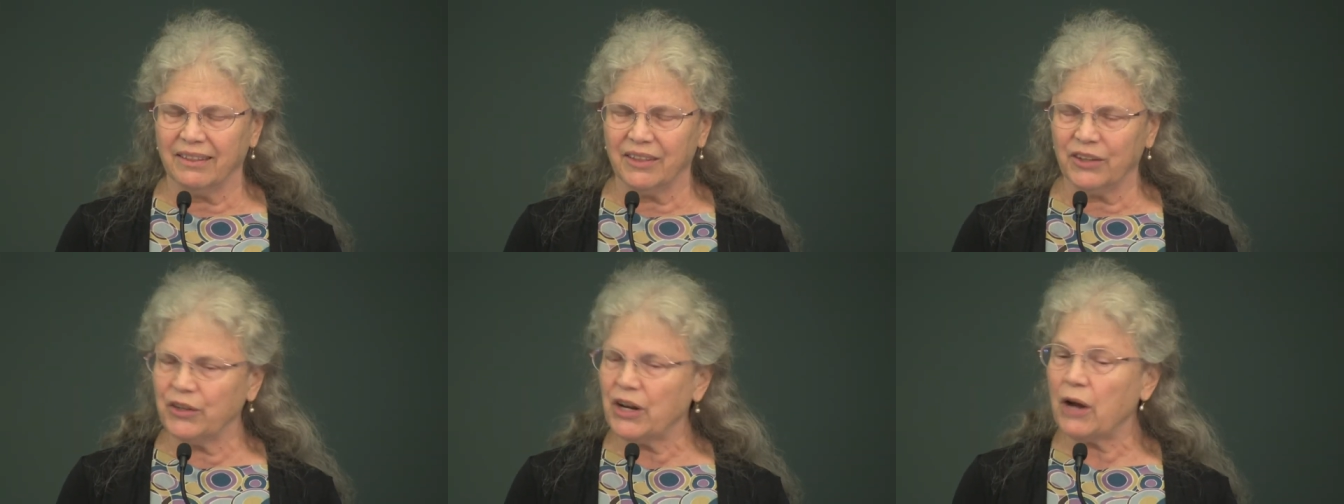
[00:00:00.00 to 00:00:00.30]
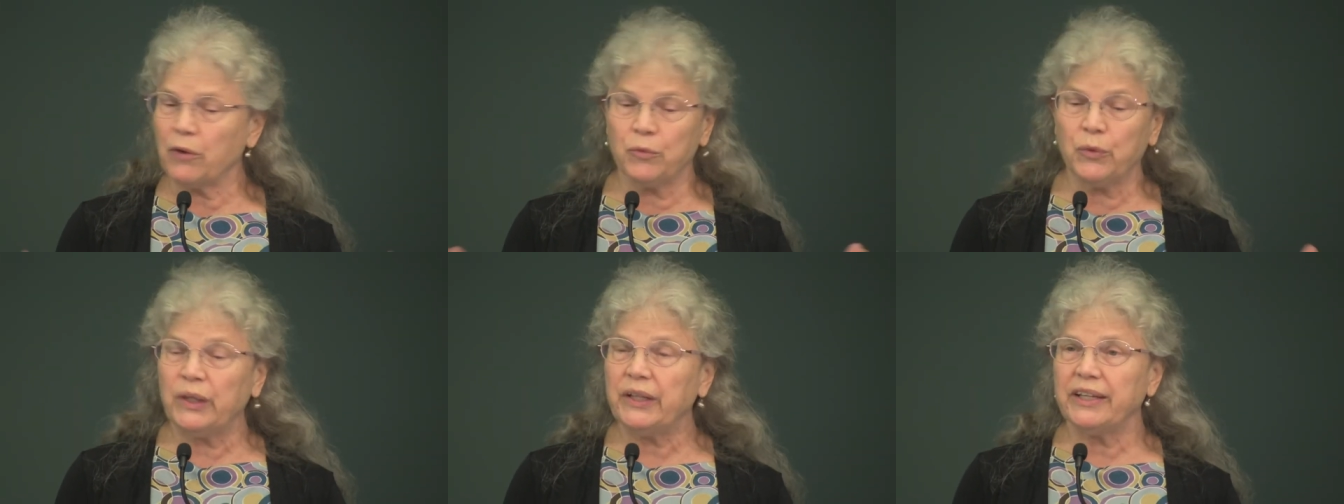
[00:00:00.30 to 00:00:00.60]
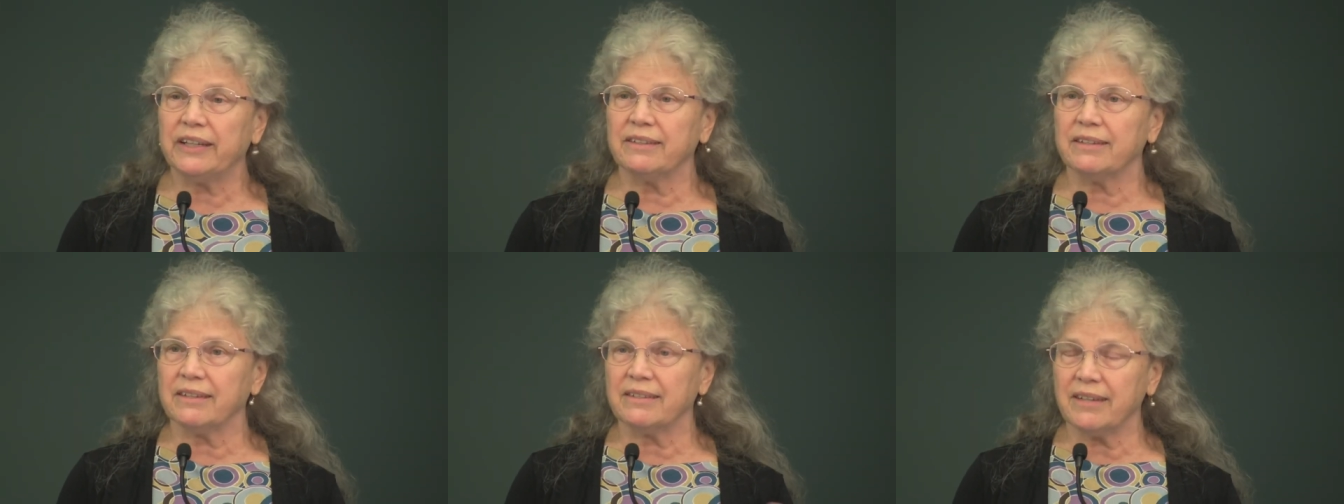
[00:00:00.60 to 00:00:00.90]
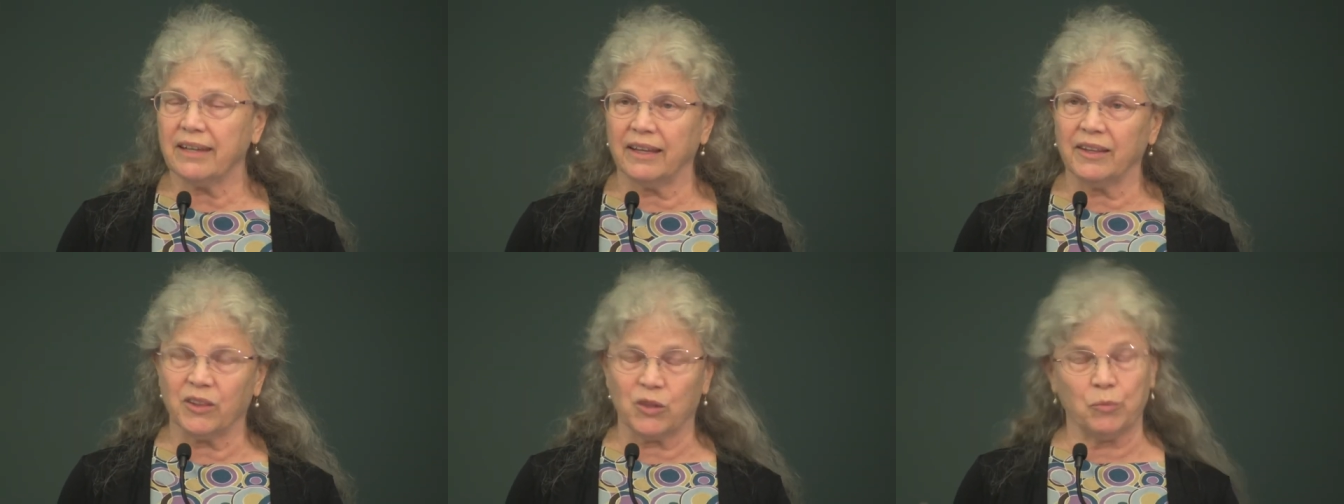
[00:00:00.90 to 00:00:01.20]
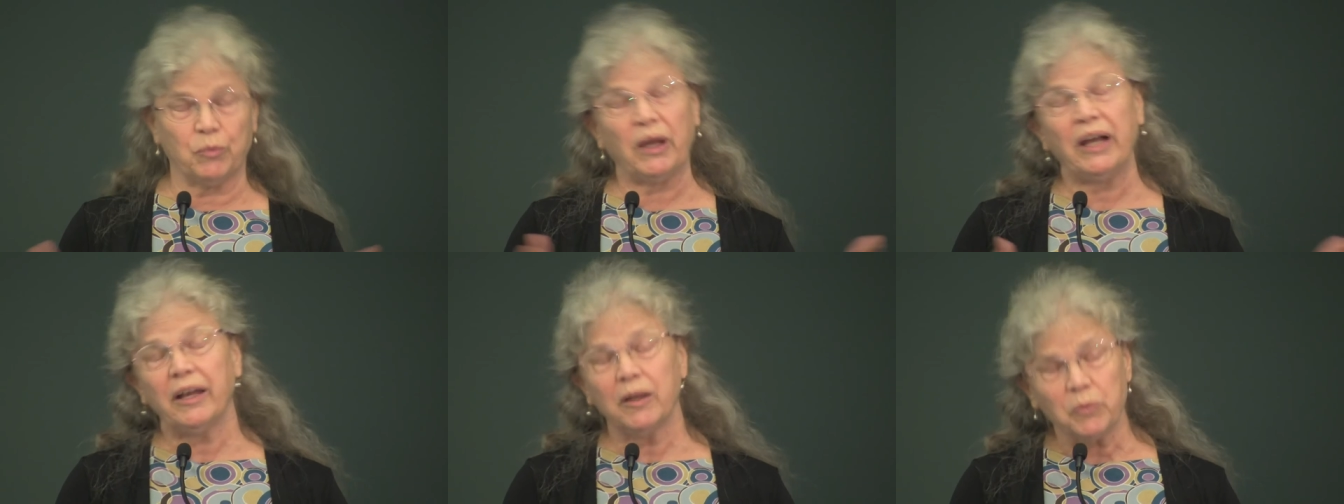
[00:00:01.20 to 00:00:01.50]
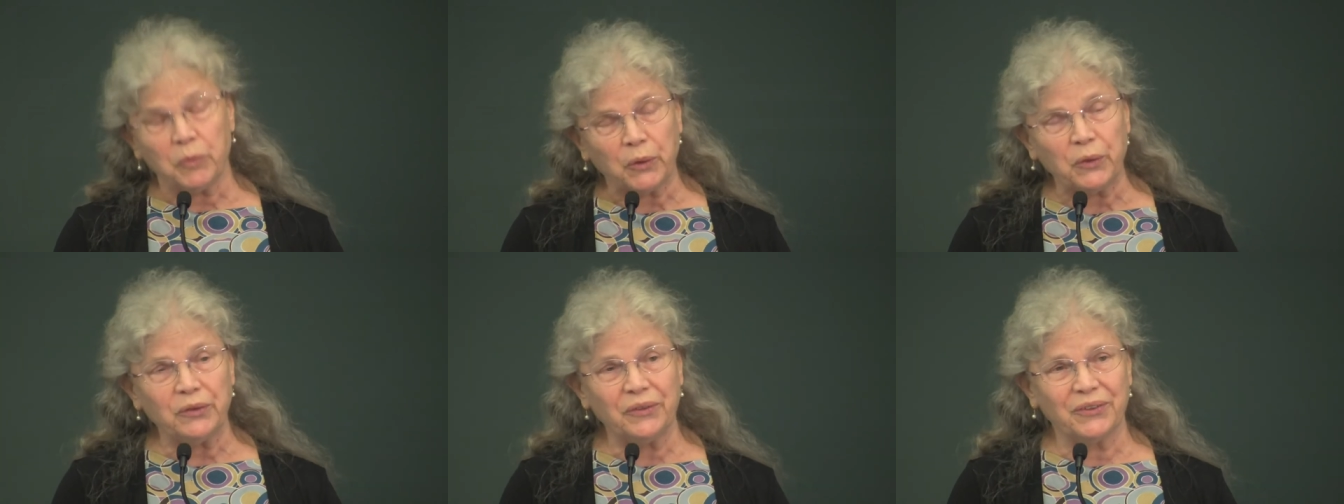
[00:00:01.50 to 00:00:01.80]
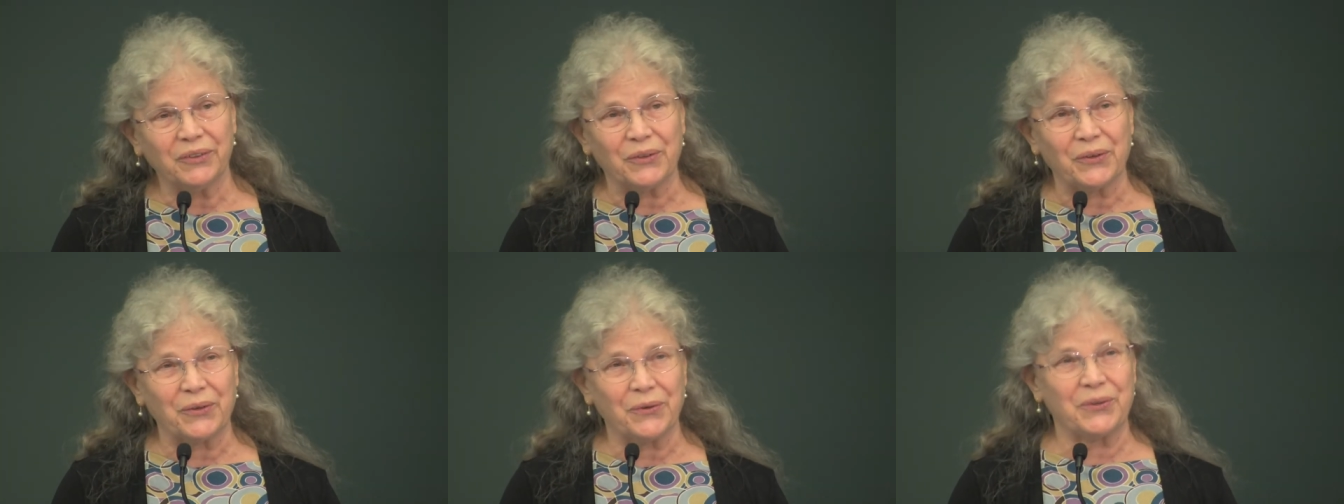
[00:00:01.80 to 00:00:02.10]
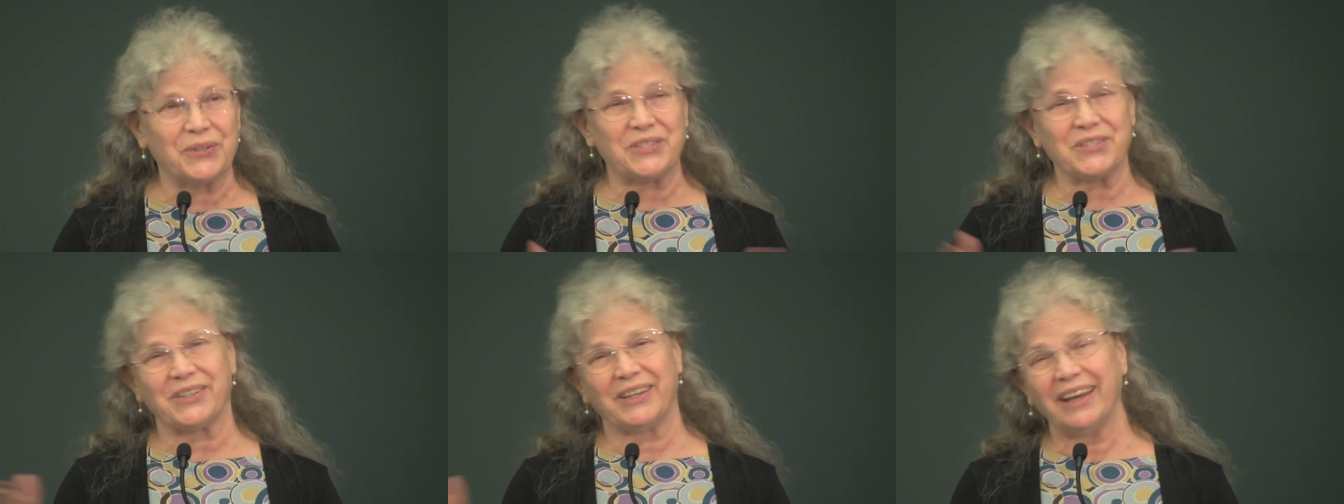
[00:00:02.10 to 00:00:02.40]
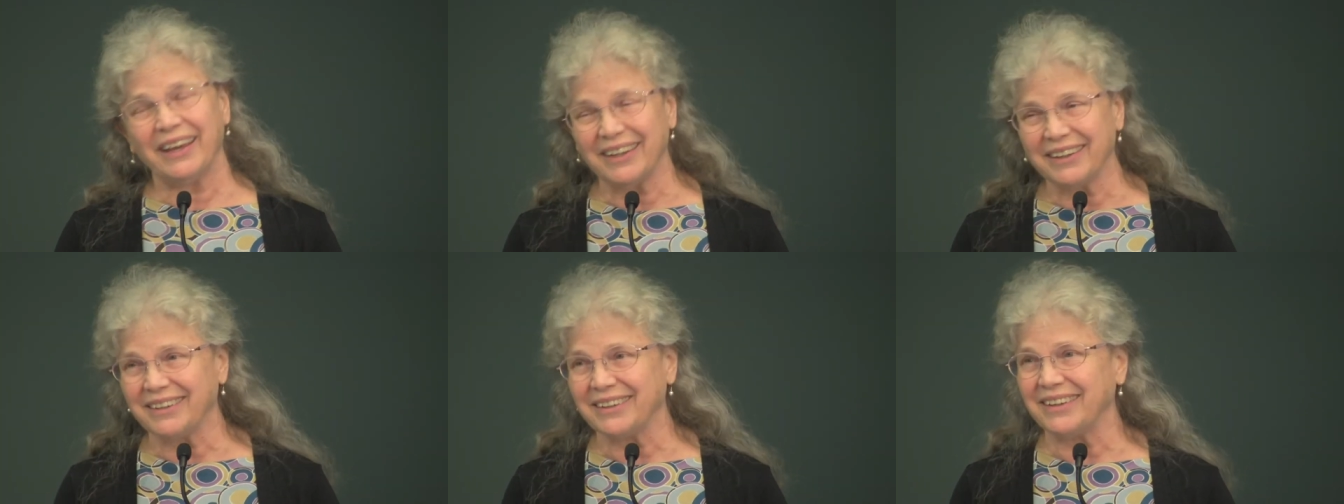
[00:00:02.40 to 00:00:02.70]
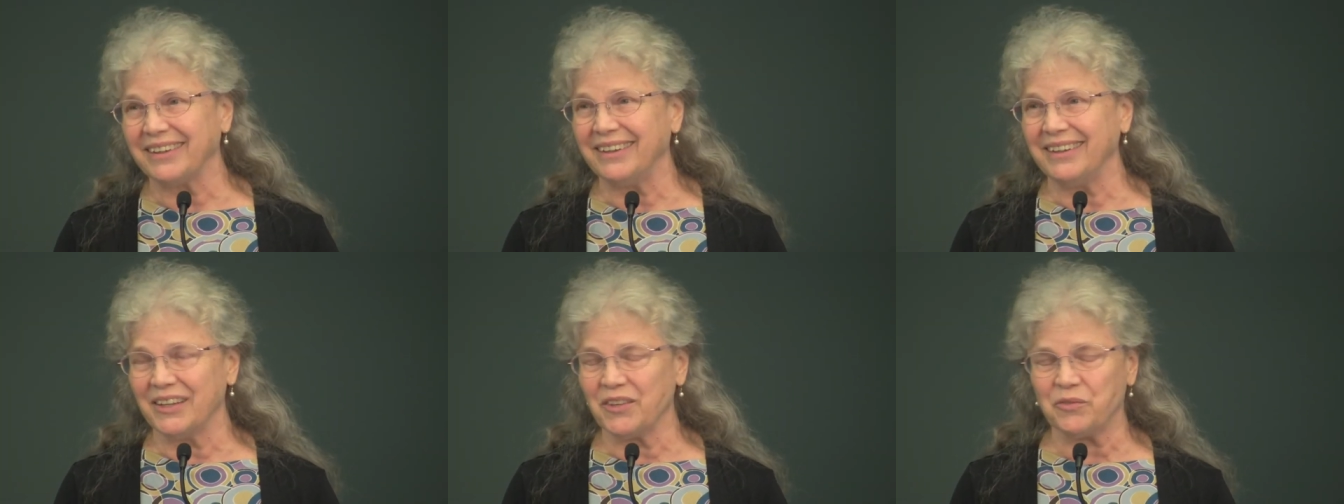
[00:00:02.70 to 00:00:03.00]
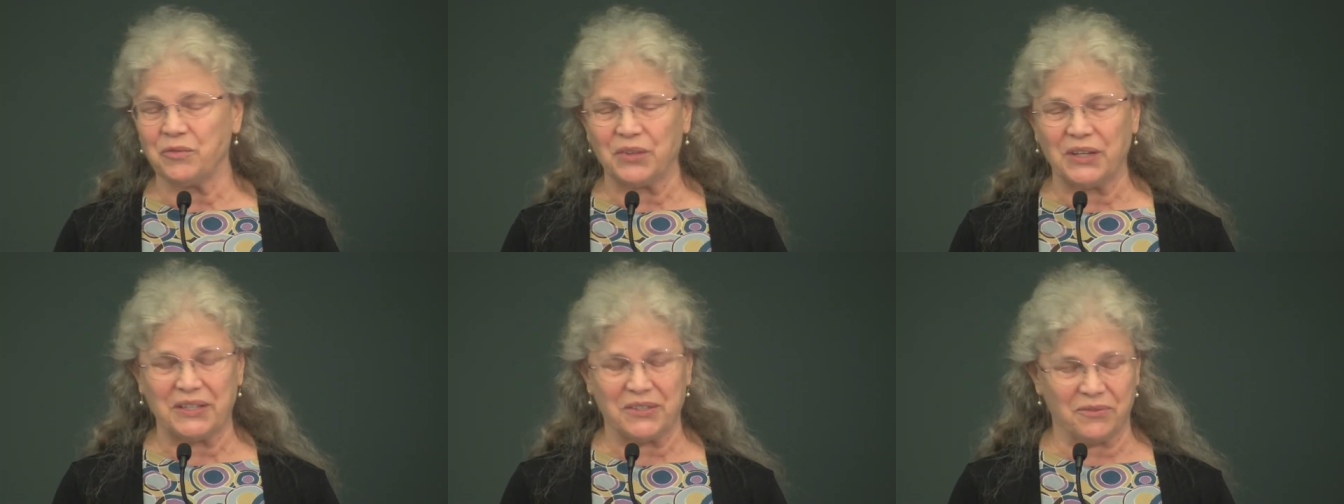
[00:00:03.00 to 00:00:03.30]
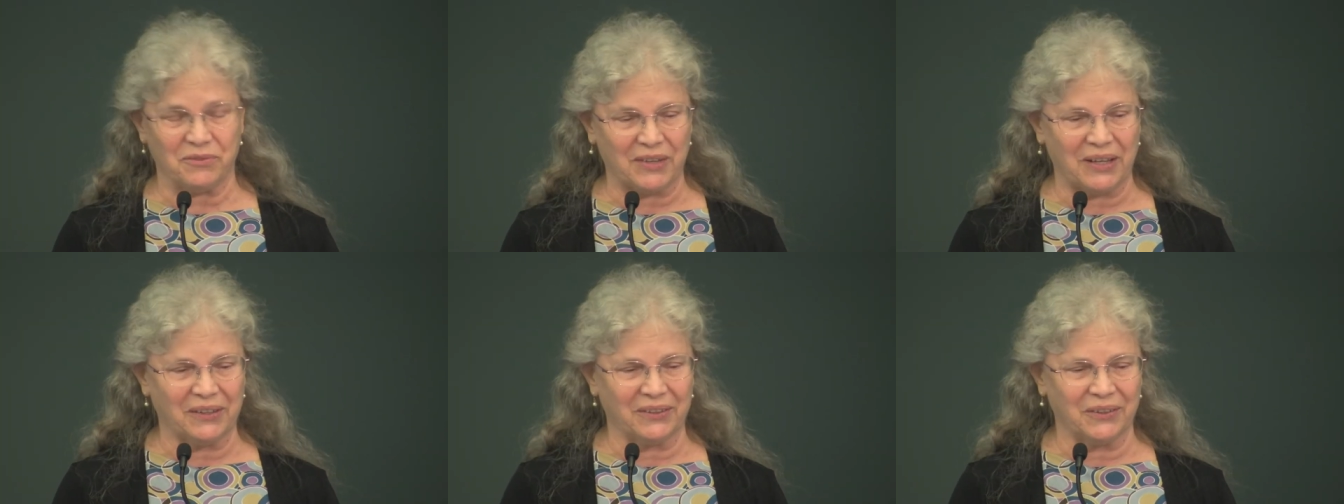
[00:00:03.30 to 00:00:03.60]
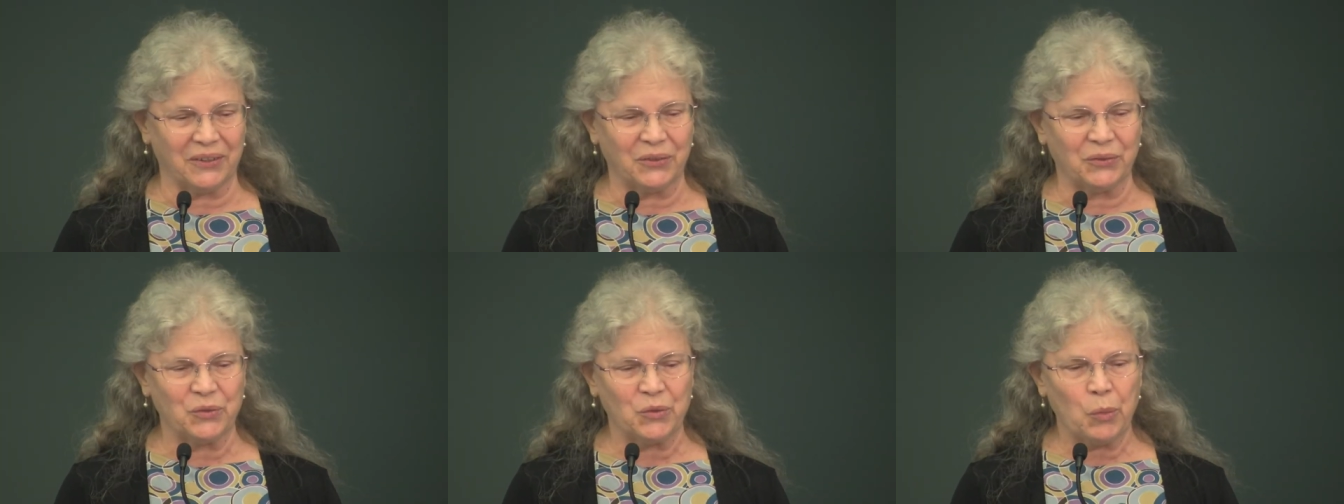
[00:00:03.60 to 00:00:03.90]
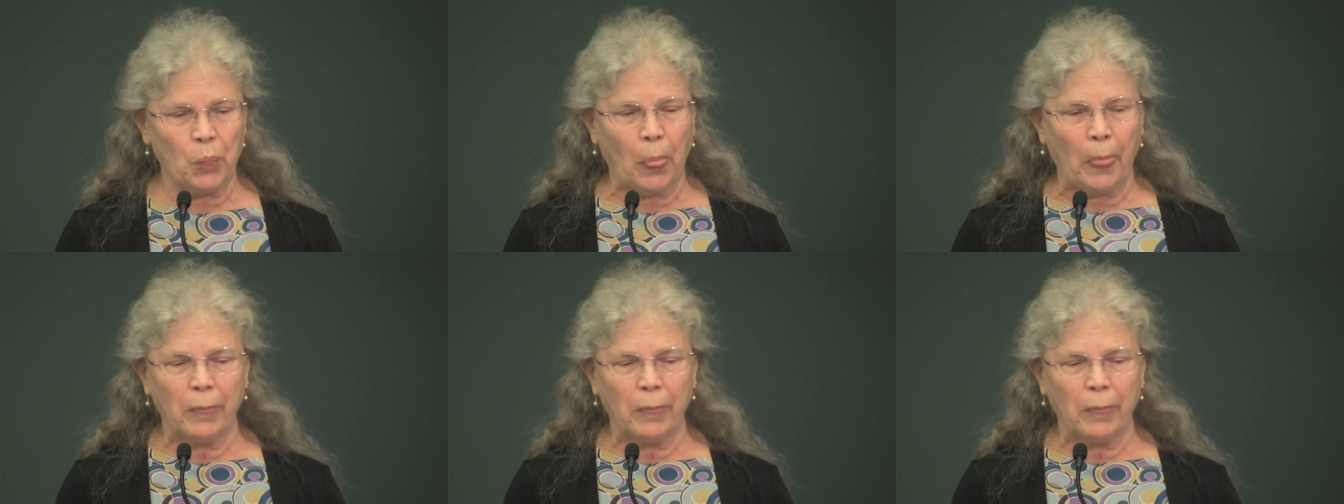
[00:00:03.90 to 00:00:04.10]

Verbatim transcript: They're not willing to take the Bible or Christianity at face value